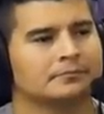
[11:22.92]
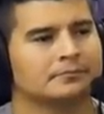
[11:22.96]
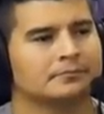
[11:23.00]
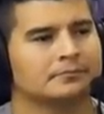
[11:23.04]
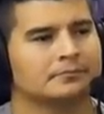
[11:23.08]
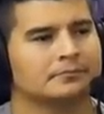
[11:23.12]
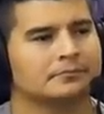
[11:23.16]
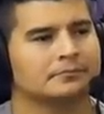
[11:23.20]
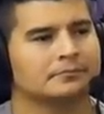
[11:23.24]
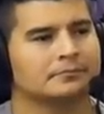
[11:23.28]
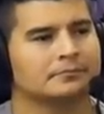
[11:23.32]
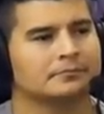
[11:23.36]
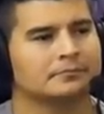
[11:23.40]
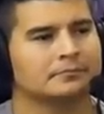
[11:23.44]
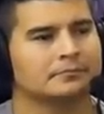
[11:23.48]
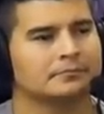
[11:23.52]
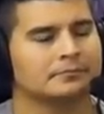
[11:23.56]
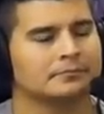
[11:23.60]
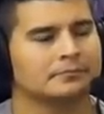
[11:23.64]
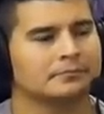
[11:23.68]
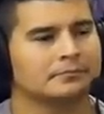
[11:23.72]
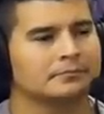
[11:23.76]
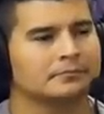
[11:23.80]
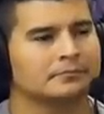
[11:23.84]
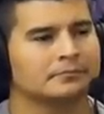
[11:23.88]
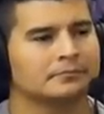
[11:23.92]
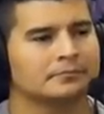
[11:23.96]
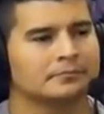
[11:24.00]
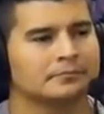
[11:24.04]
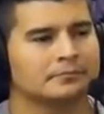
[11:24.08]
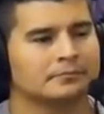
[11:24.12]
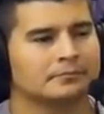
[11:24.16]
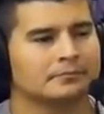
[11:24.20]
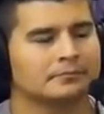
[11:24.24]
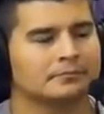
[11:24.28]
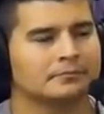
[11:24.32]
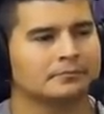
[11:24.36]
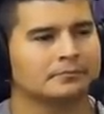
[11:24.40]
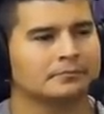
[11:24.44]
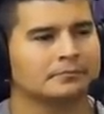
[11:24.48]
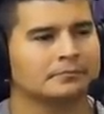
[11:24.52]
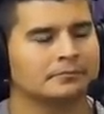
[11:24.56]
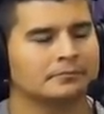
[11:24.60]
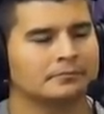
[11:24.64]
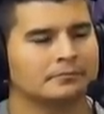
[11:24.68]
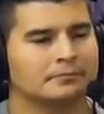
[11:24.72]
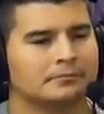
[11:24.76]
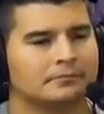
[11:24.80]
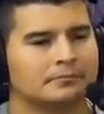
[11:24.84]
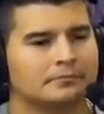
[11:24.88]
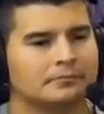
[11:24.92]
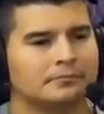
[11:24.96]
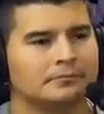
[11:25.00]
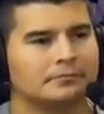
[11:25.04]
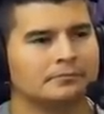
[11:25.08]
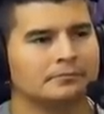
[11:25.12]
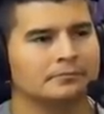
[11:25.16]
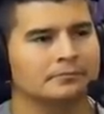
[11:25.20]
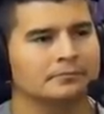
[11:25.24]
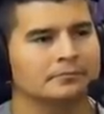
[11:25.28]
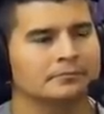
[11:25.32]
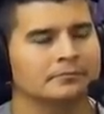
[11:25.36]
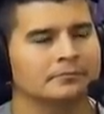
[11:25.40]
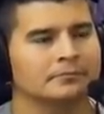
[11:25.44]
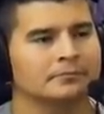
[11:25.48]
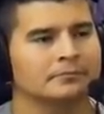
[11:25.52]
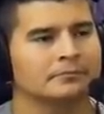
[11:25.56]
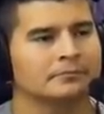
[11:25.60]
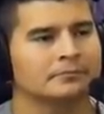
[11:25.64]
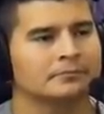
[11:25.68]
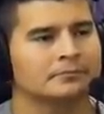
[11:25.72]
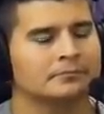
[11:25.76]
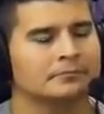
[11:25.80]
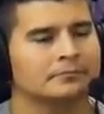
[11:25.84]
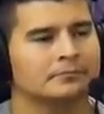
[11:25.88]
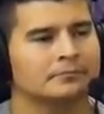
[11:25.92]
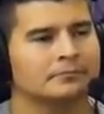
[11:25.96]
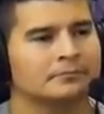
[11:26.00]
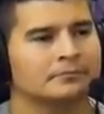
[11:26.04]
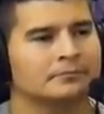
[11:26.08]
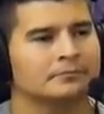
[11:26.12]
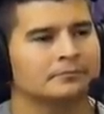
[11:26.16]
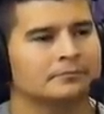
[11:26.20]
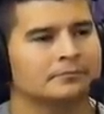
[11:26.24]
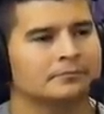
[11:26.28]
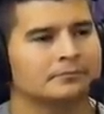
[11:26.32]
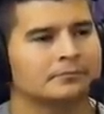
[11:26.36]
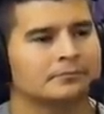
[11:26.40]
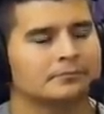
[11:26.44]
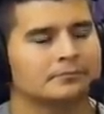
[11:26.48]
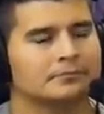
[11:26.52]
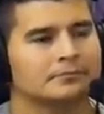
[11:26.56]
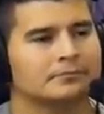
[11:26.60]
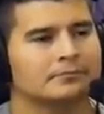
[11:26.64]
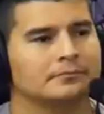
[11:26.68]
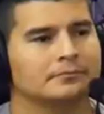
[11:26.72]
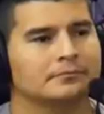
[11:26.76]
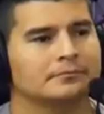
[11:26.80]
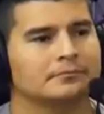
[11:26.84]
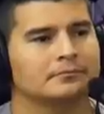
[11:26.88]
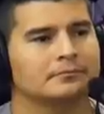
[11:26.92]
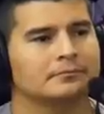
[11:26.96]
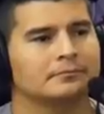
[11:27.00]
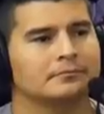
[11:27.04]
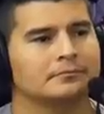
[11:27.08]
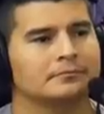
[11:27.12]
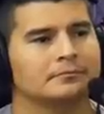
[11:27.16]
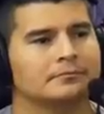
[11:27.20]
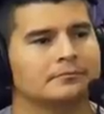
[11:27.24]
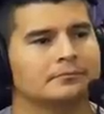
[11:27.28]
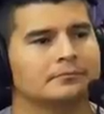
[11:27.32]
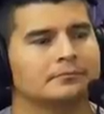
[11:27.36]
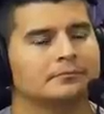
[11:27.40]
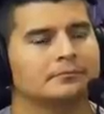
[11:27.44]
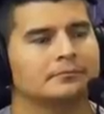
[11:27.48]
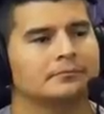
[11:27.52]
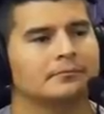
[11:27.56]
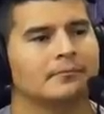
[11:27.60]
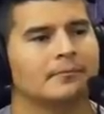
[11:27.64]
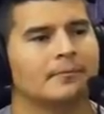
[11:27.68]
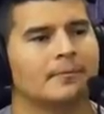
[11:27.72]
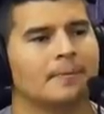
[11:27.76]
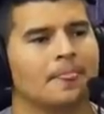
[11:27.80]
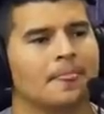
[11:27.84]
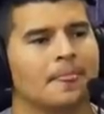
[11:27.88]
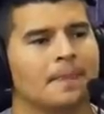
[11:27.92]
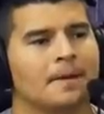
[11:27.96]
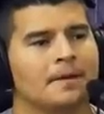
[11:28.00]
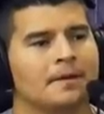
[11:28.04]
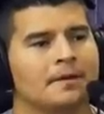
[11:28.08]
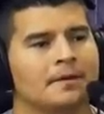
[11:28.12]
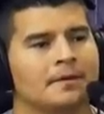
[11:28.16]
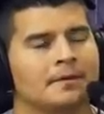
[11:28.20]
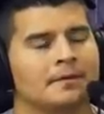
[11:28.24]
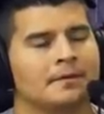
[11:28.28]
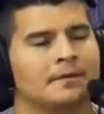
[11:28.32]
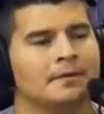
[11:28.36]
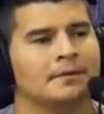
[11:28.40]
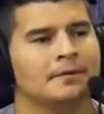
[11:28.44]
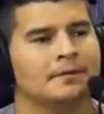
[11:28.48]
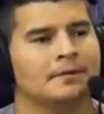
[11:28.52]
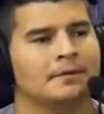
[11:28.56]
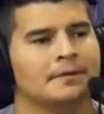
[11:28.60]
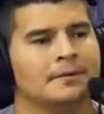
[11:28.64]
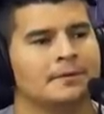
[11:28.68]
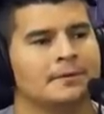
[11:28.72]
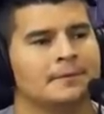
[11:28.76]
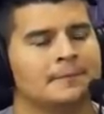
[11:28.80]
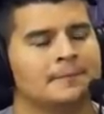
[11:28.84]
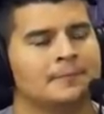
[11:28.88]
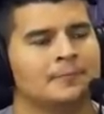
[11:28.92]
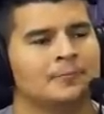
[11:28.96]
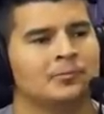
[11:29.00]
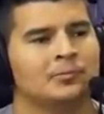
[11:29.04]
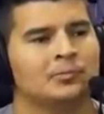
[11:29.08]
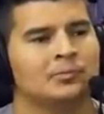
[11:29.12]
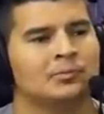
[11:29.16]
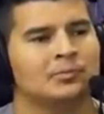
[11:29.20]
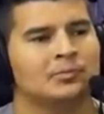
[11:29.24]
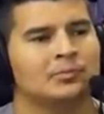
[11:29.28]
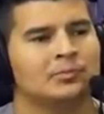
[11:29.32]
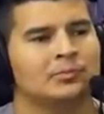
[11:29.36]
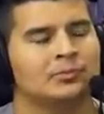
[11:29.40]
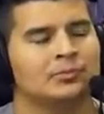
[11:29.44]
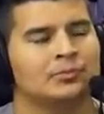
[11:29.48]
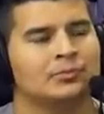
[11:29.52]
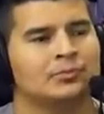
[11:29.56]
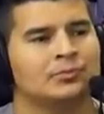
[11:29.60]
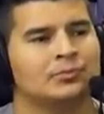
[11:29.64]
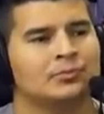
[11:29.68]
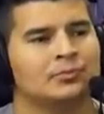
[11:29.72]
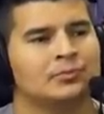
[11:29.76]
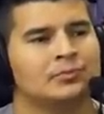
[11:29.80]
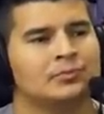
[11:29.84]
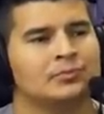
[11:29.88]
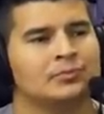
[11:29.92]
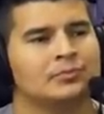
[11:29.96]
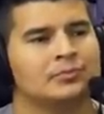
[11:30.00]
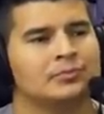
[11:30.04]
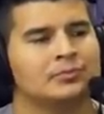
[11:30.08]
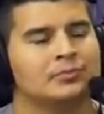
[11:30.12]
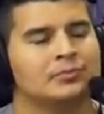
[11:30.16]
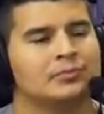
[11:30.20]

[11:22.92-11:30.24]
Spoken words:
No words are spoken by the person on screen.